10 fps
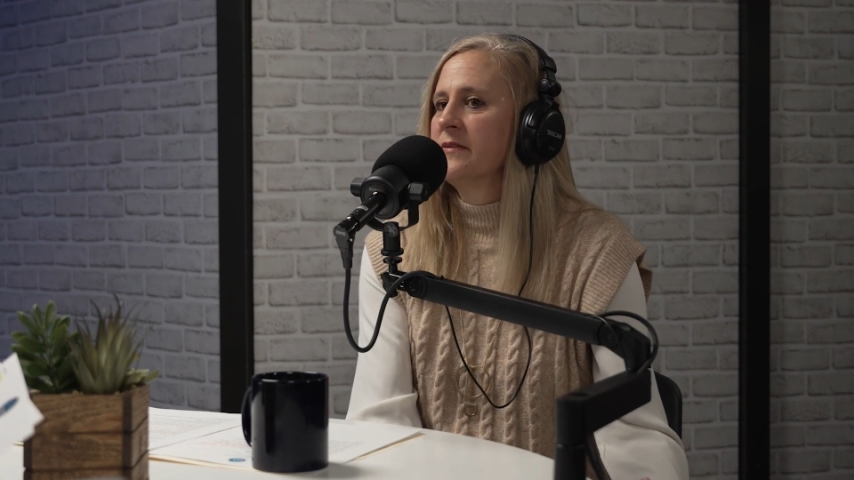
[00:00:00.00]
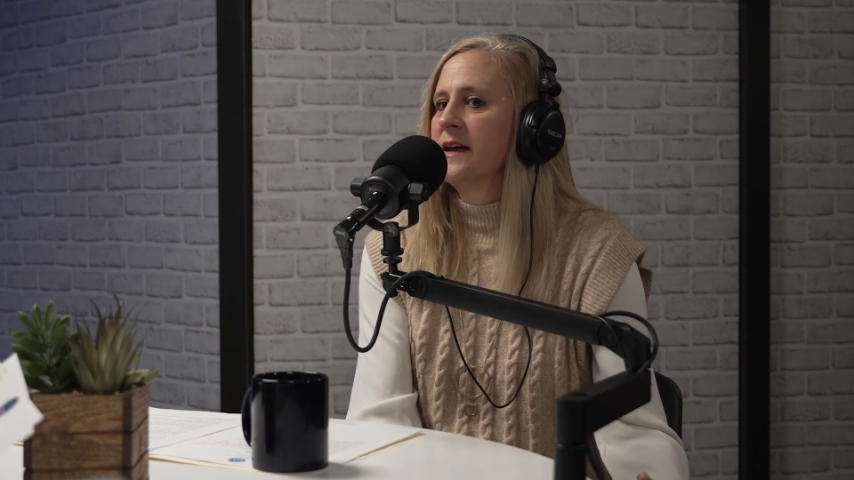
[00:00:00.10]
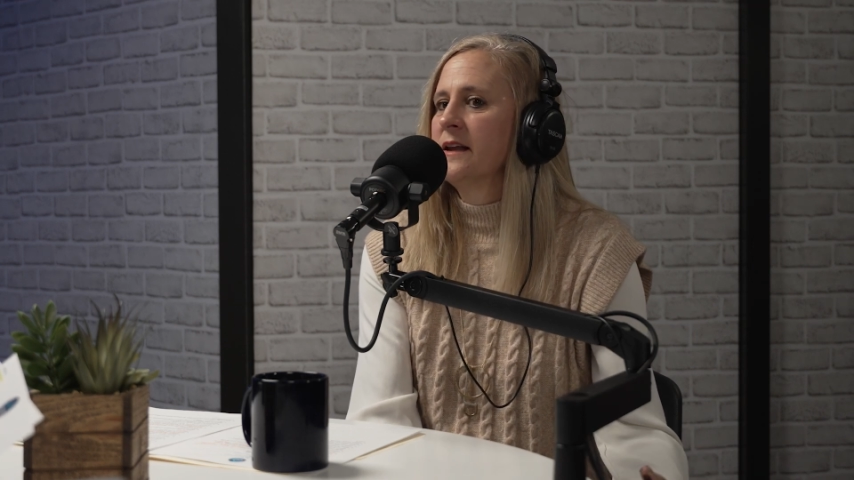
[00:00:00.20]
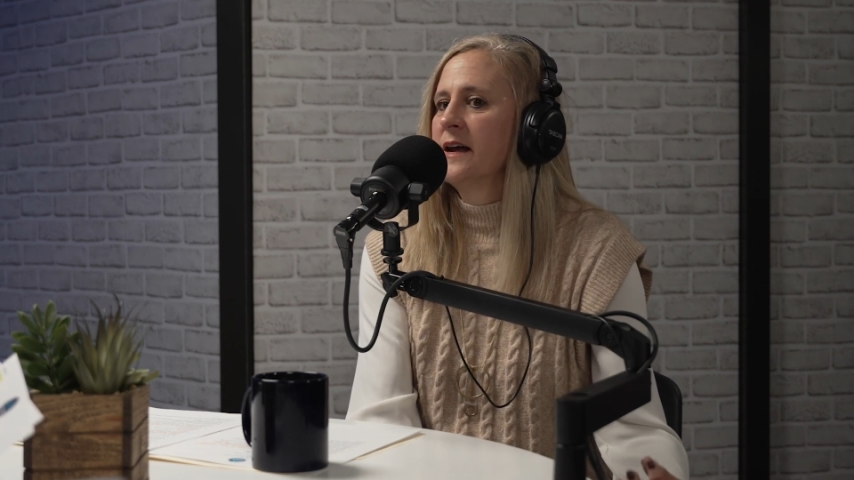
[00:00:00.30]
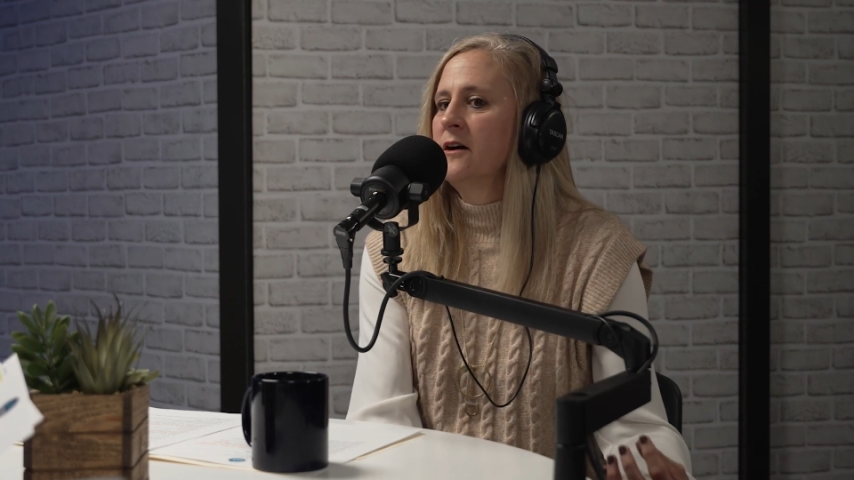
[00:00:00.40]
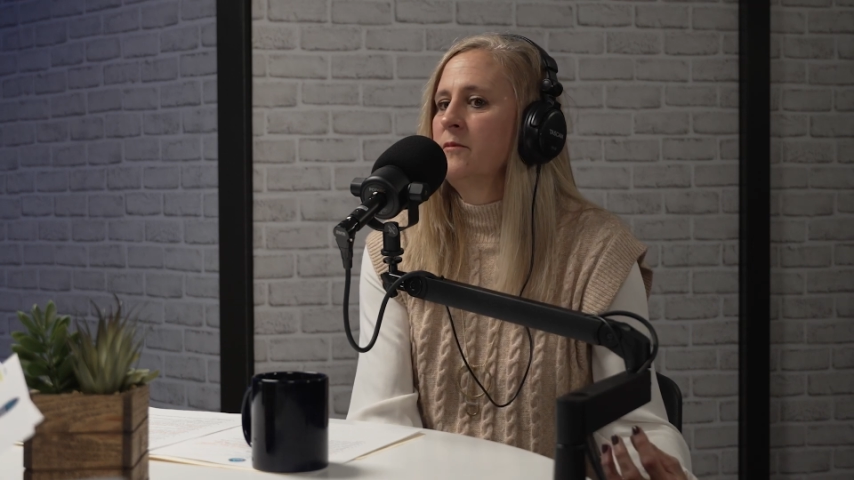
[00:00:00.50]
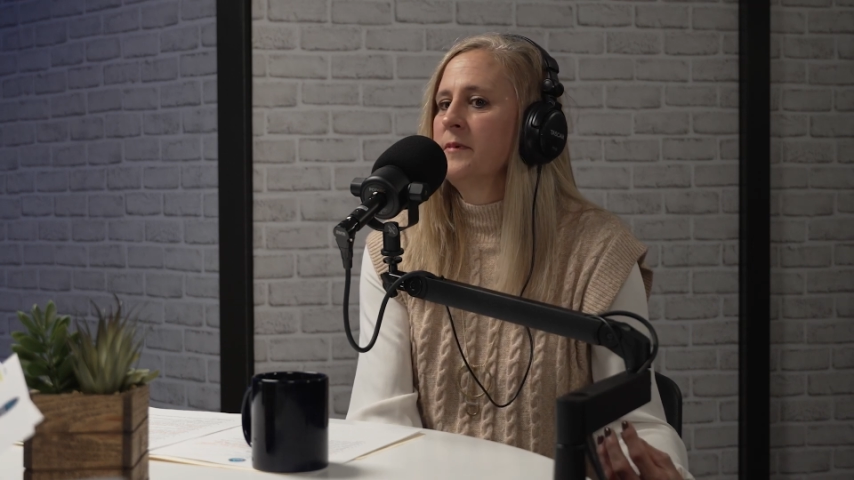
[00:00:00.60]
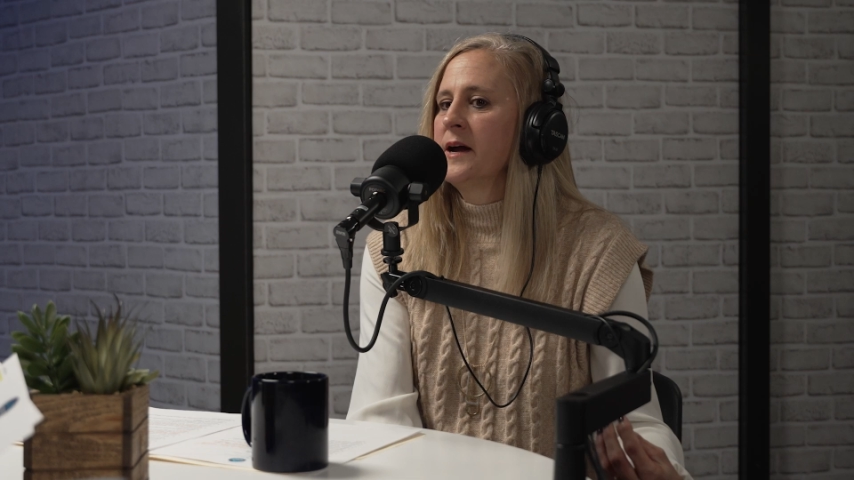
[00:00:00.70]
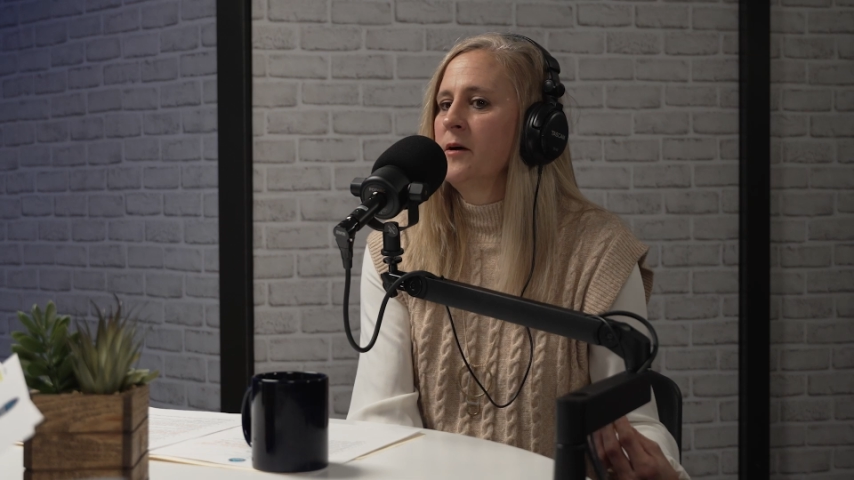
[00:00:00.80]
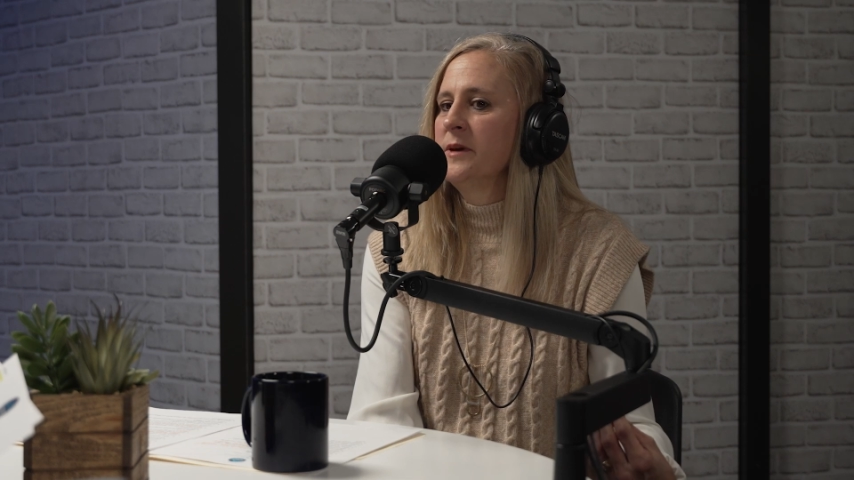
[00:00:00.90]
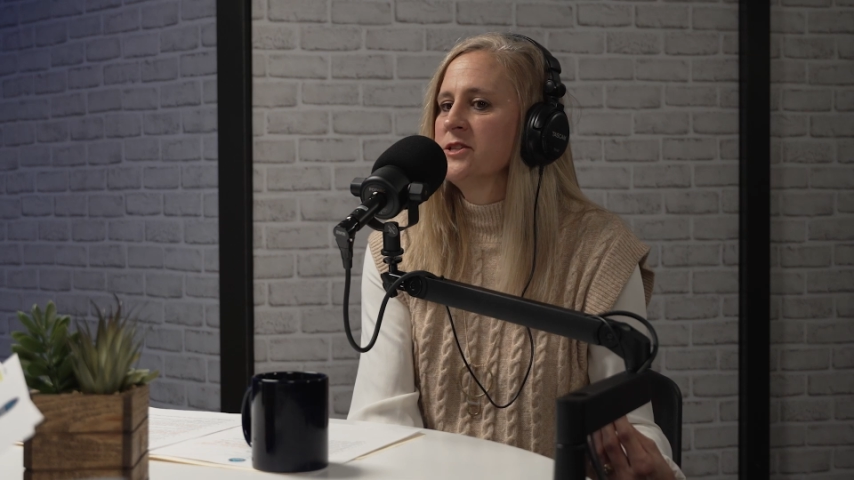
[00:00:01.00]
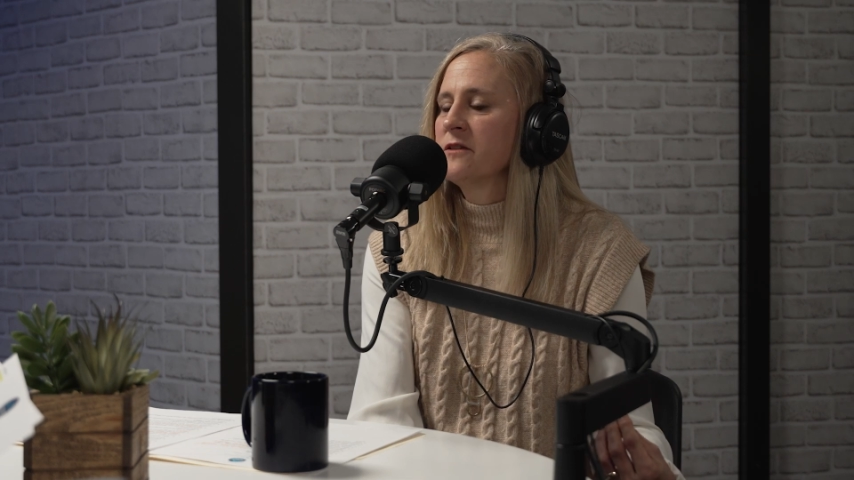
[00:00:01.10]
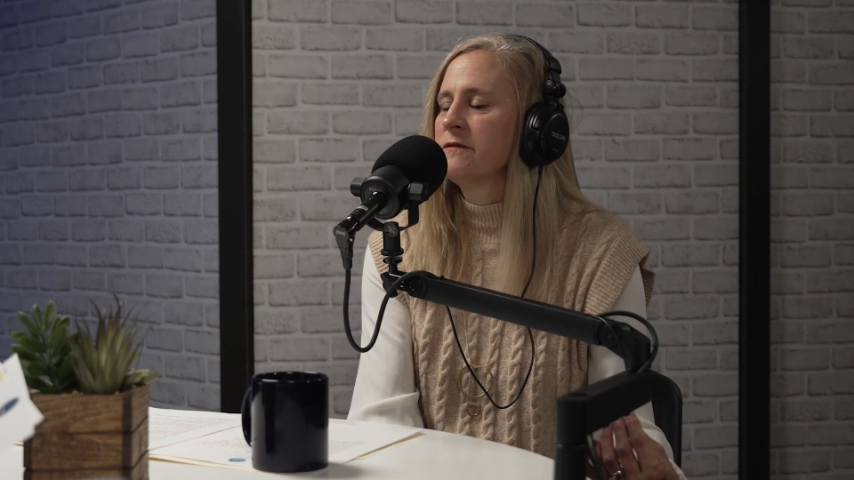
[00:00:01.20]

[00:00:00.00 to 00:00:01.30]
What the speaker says: that how much our